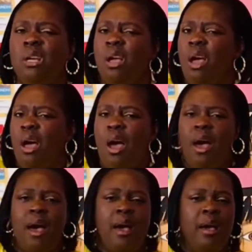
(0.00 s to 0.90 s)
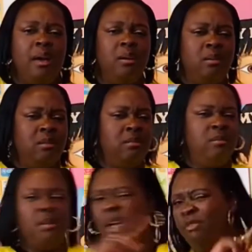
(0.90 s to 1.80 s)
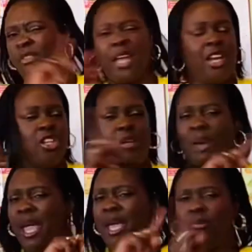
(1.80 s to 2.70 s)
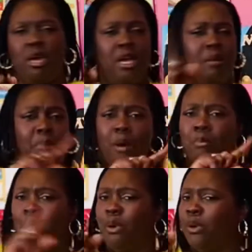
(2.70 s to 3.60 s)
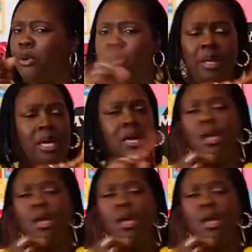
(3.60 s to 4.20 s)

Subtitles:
I'll never catch a baby bumblebee.